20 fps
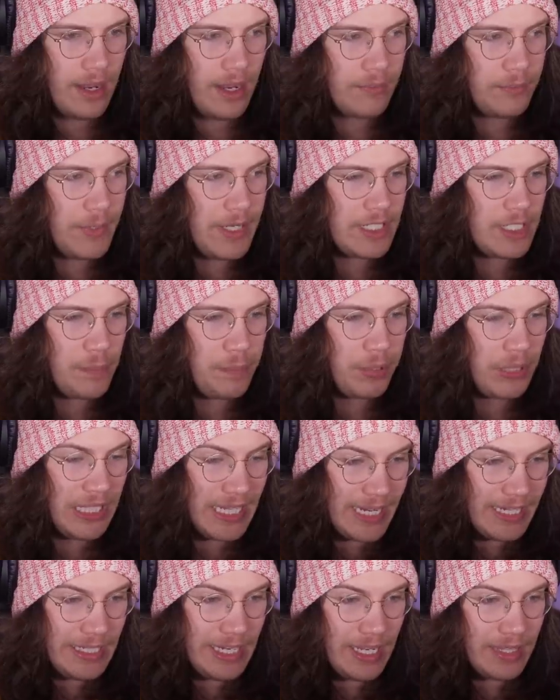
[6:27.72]
are we
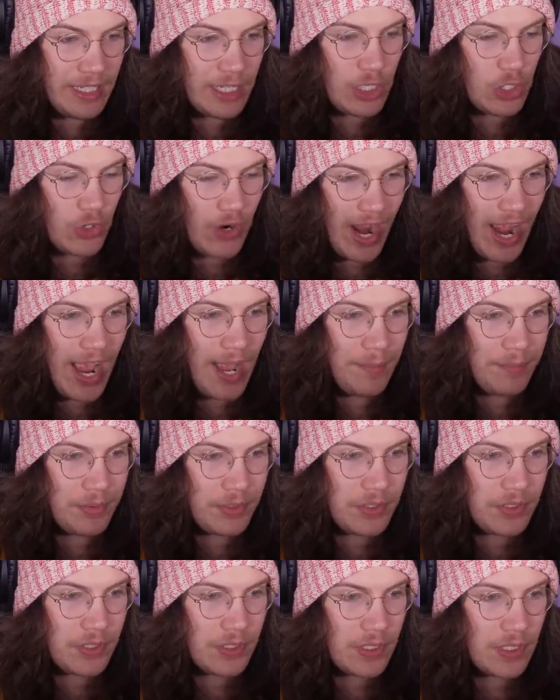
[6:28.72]
depleting the
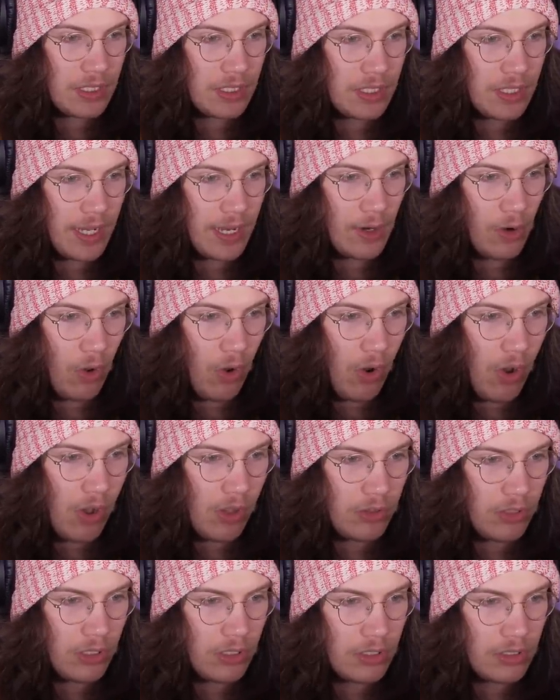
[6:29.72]
crabs at
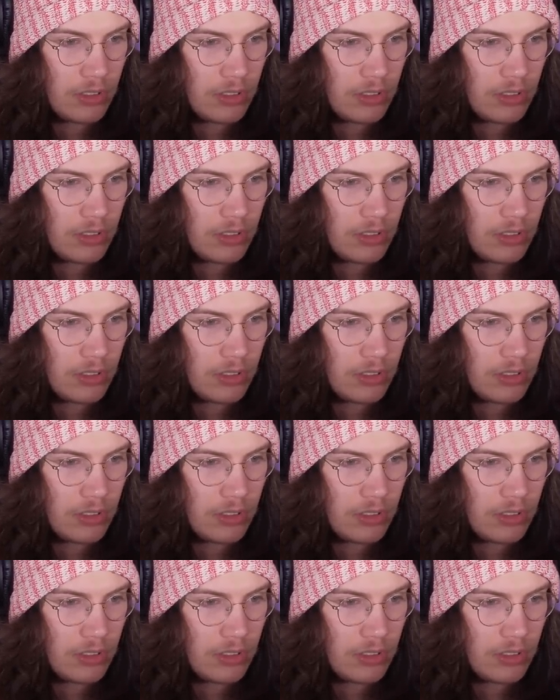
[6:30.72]
all?